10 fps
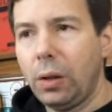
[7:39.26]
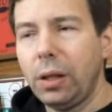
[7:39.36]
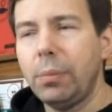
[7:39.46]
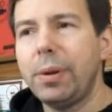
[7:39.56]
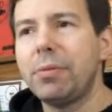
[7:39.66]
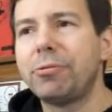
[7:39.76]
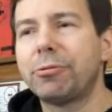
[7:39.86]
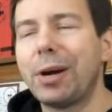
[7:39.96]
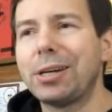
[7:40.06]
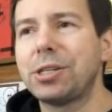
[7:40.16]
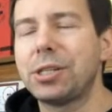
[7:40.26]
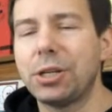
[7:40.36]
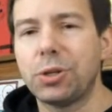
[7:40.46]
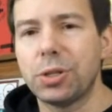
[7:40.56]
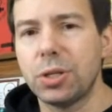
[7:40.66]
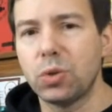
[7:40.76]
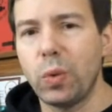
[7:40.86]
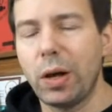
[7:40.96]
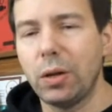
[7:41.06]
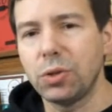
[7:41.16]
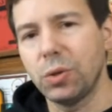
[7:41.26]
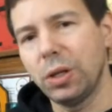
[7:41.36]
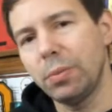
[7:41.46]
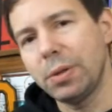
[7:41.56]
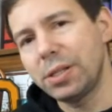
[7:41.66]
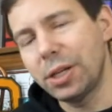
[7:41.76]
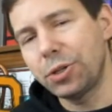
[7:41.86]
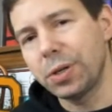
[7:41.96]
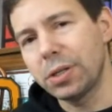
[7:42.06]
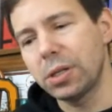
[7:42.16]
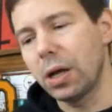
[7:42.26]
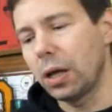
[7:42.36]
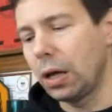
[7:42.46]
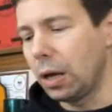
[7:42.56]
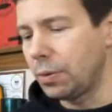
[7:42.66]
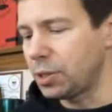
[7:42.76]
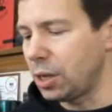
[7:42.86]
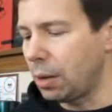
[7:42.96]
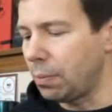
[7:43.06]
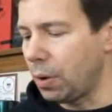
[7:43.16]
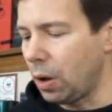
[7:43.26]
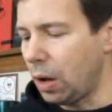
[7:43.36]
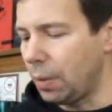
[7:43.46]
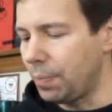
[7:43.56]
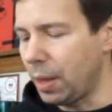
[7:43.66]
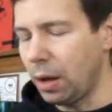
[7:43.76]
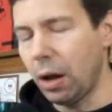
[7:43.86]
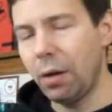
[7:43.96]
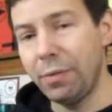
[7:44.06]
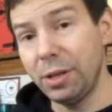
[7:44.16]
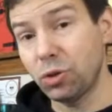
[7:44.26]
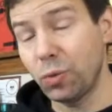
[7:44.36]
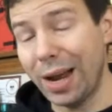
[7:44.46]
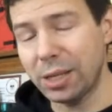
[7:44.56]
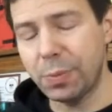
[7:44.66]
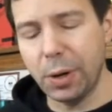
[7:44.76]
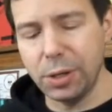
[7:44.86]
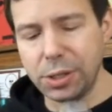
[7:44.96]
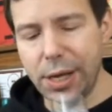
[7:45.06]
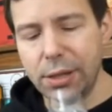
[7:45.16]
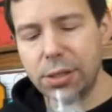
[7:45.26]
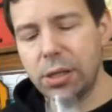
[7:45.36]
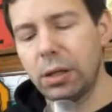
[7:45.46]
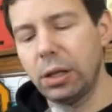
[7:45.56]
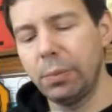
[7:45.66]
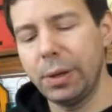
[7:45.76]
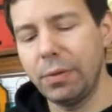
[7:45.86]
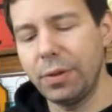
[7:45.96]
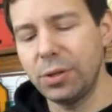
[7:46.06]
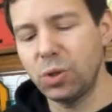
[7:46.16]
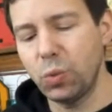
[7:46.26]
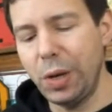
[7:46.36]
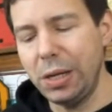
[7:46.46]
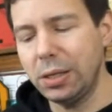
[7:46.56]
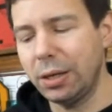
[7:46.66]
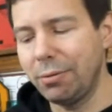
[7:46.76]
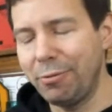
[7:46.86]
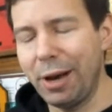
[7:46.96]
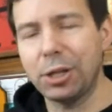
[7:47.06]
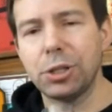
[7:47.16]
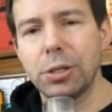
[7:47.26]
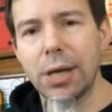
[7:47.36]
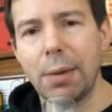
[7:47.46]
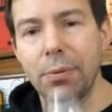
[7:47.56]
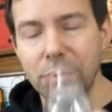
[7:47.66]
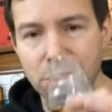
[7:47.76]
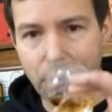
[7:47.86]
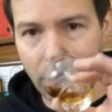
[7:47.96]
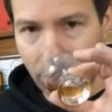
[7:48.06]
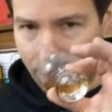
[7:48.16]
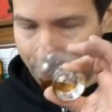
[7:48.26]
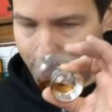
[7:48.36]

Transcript: A little bit of fresh citrus as well. So a little bit of citrus, some of these raspberry scents, a little bit of the sweet confection type of smell.